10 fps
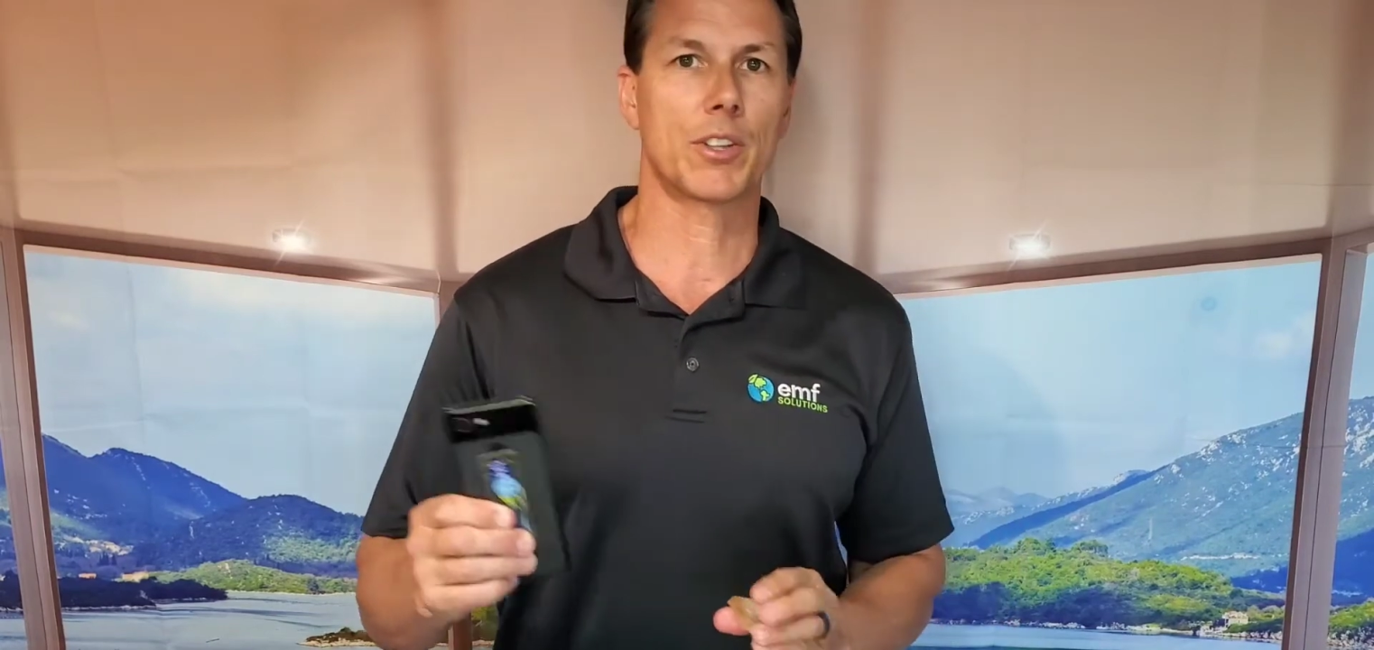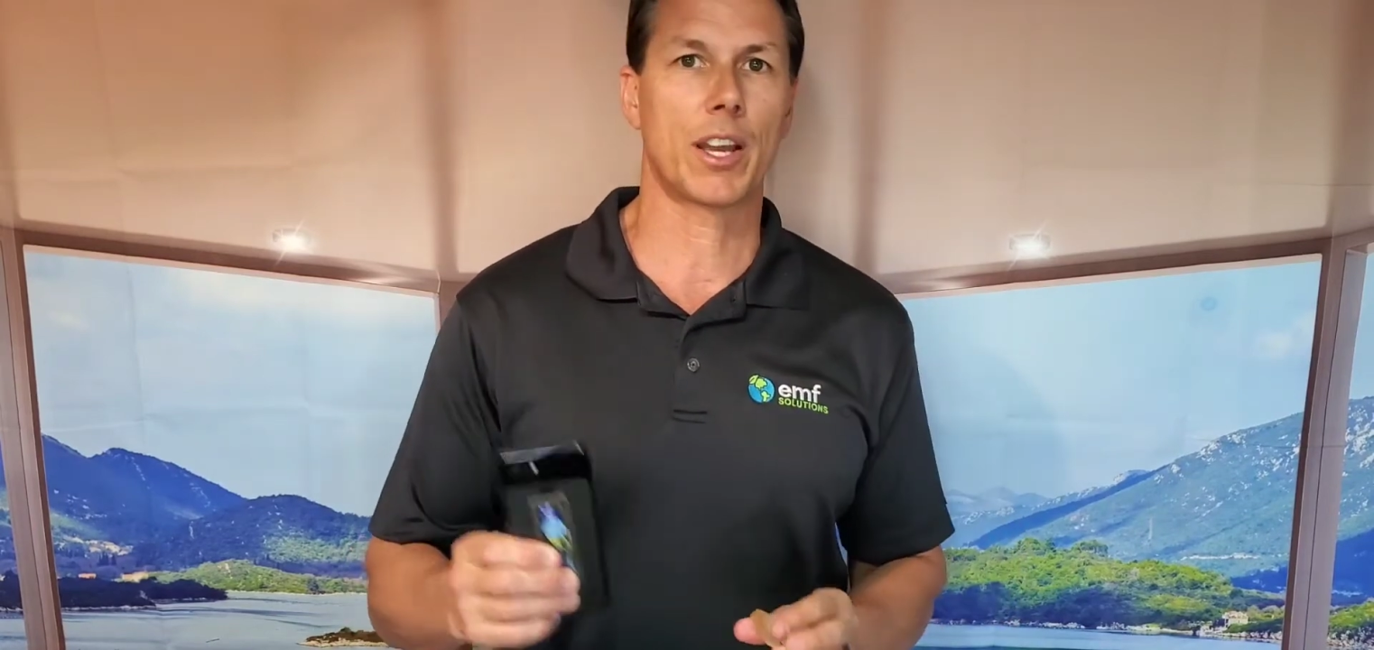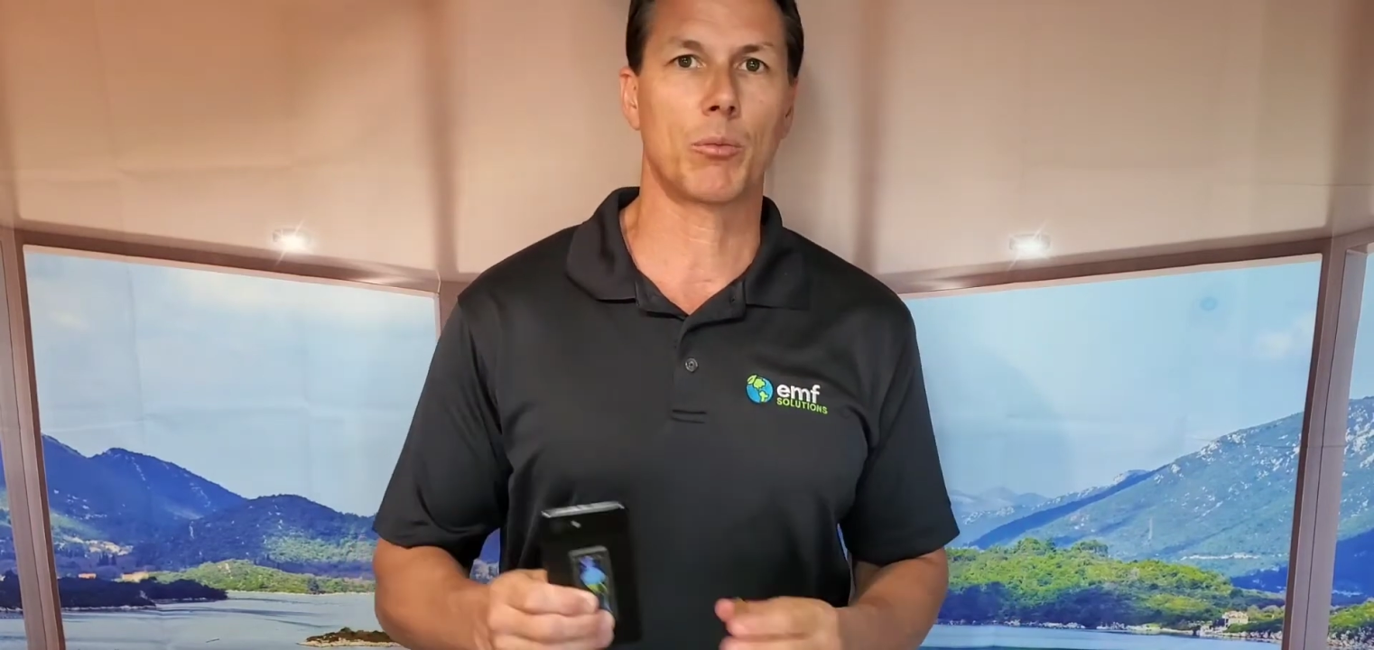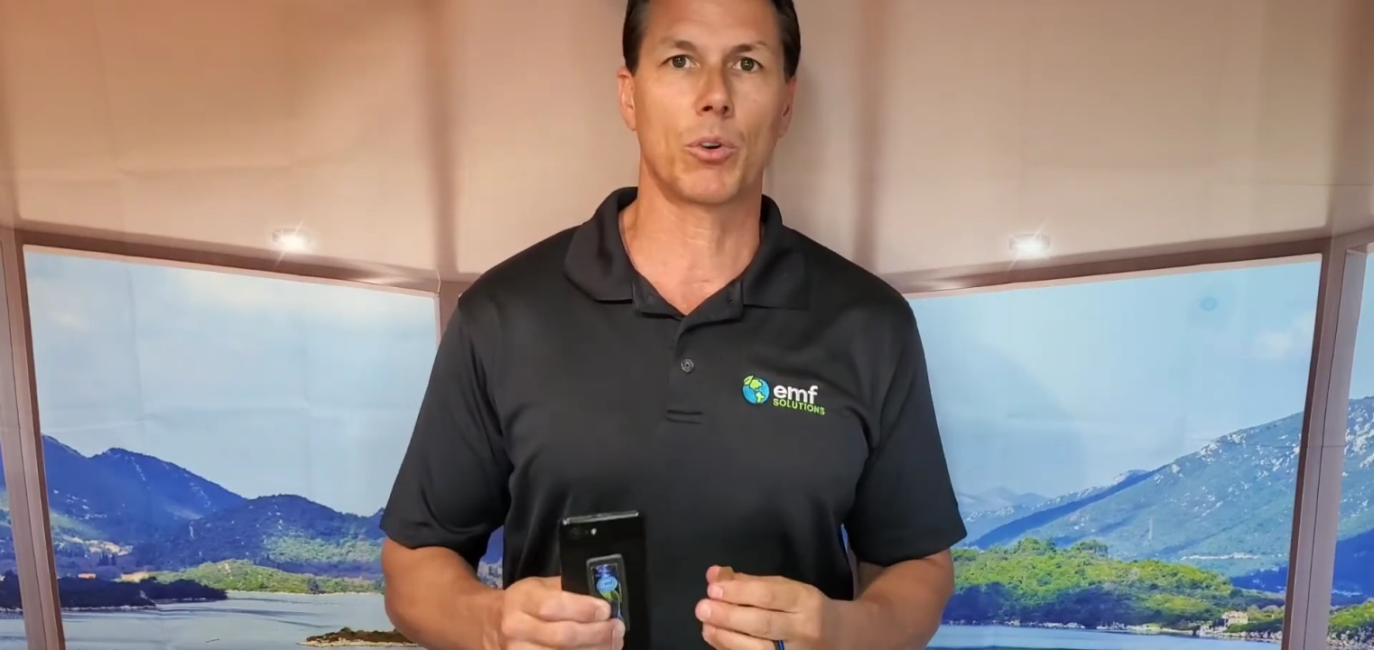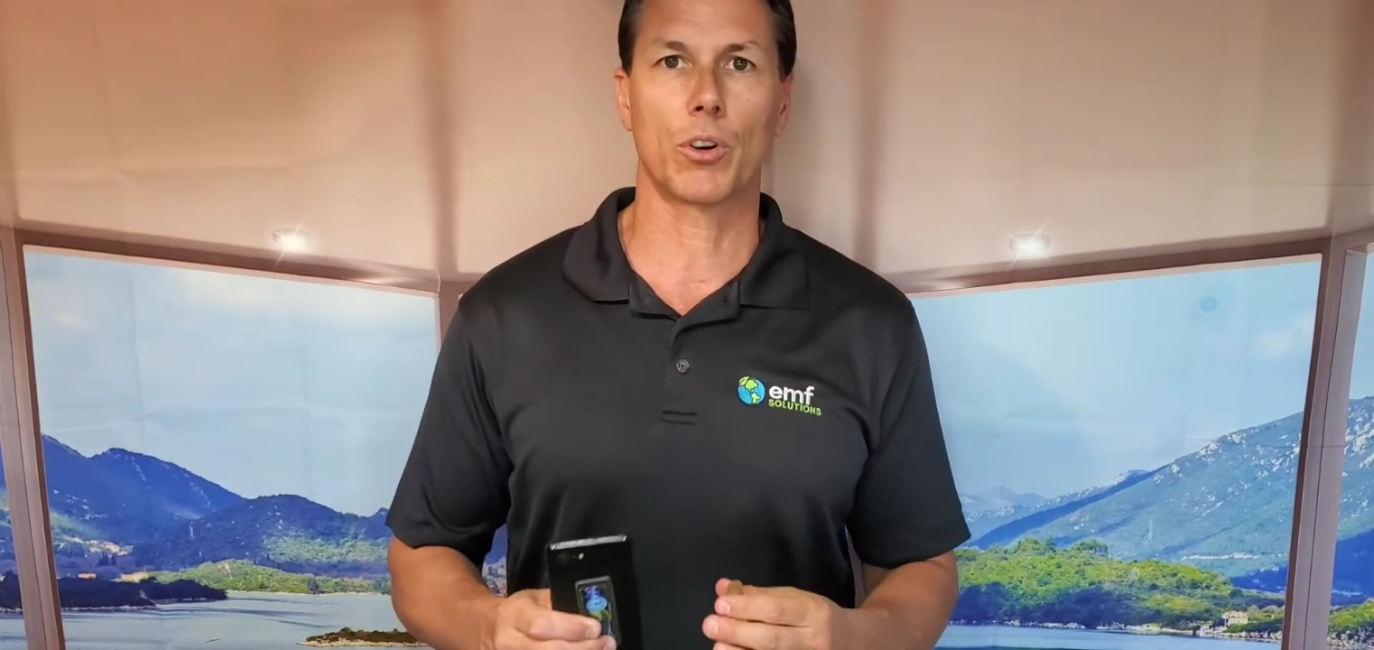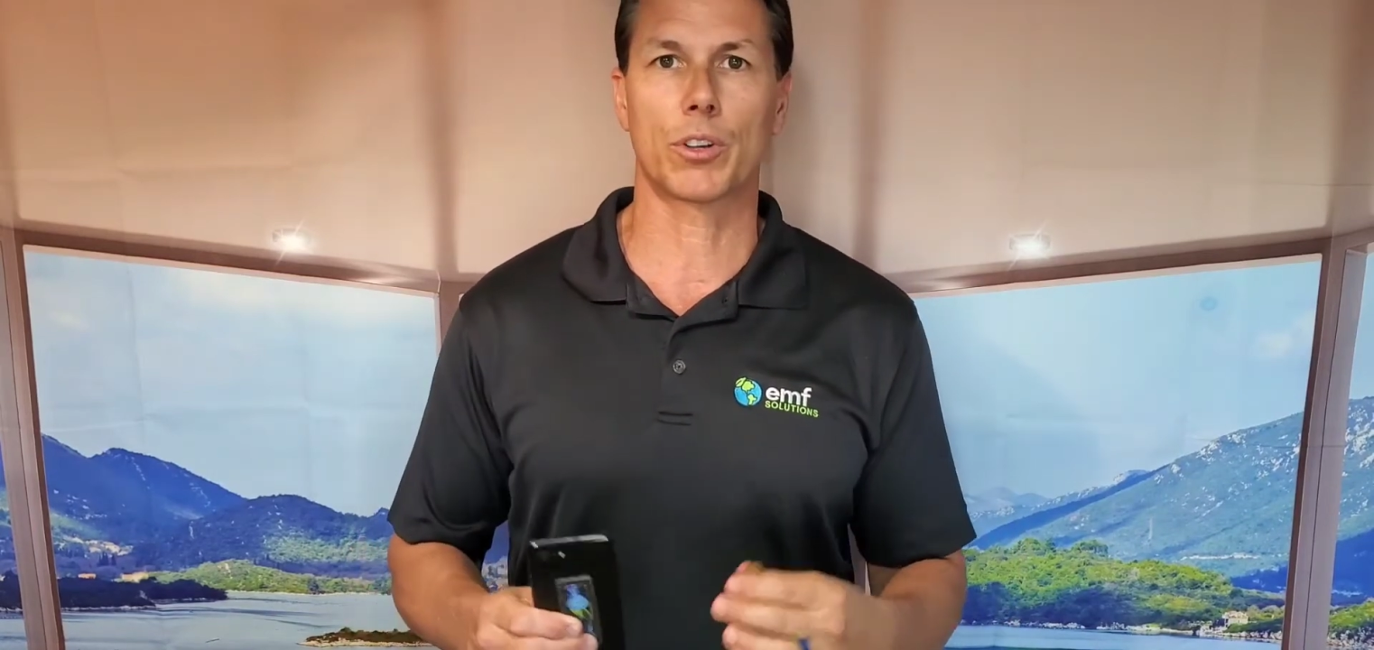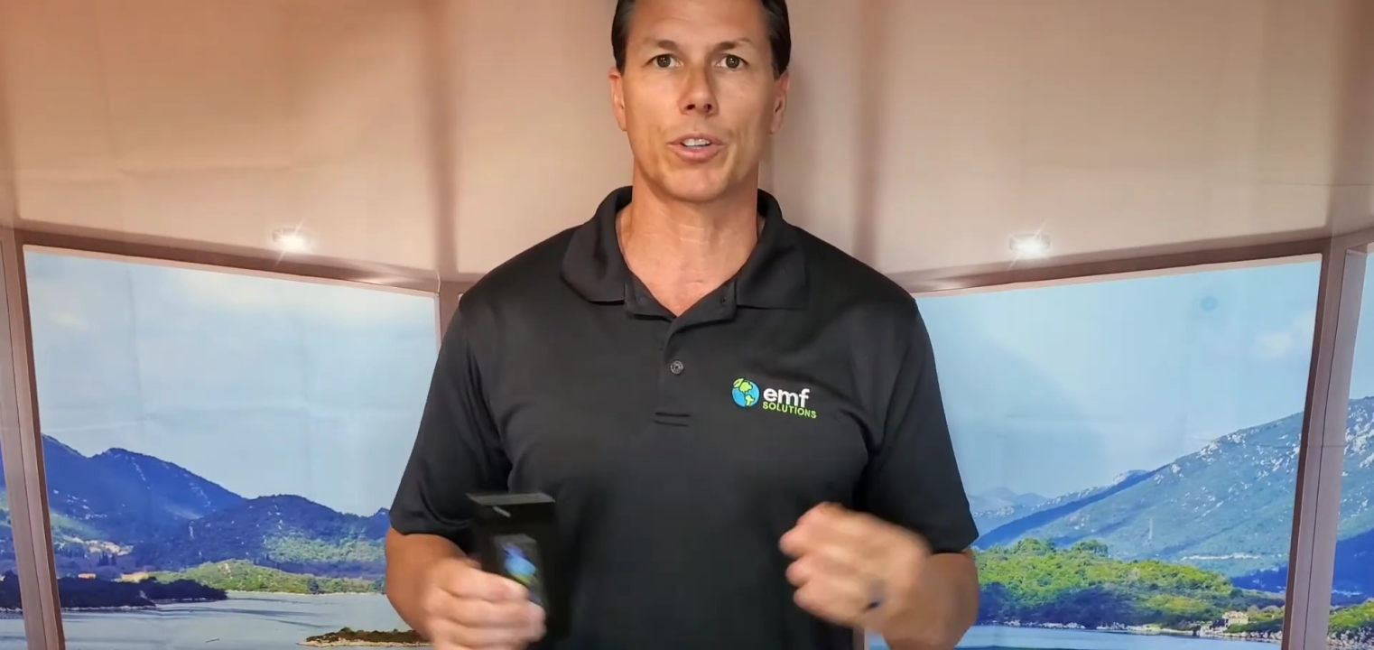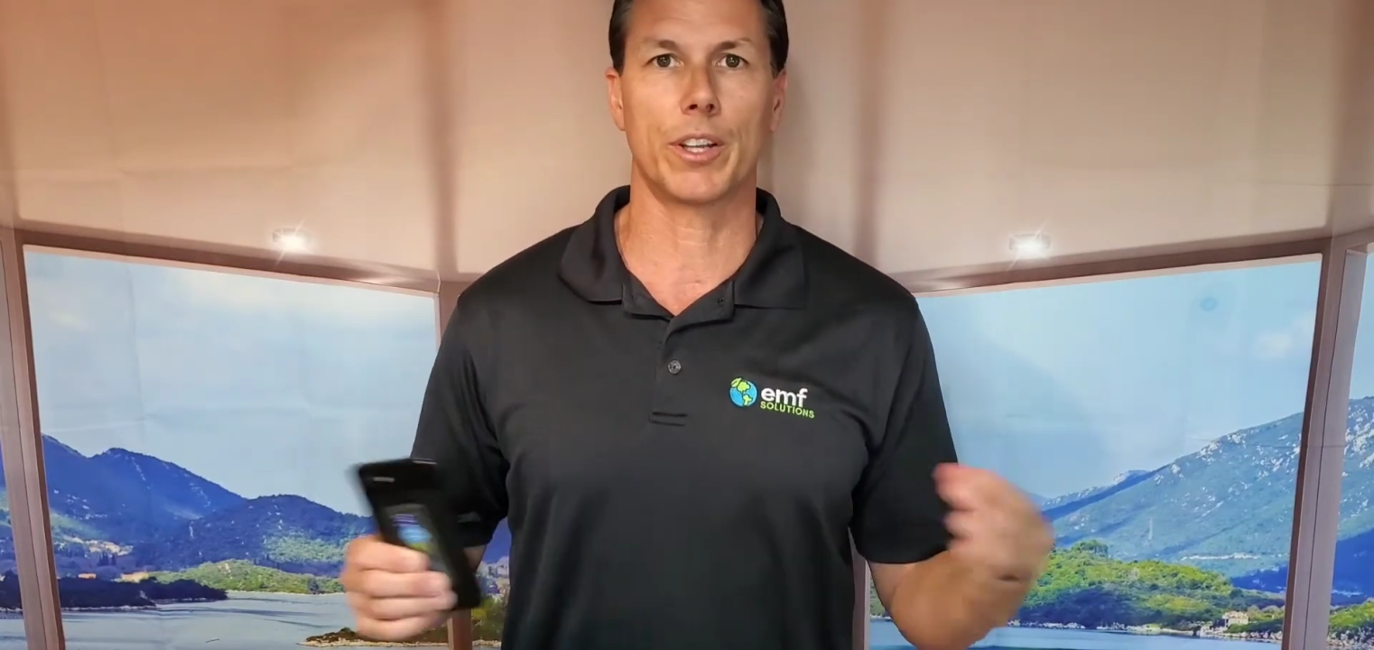that worked,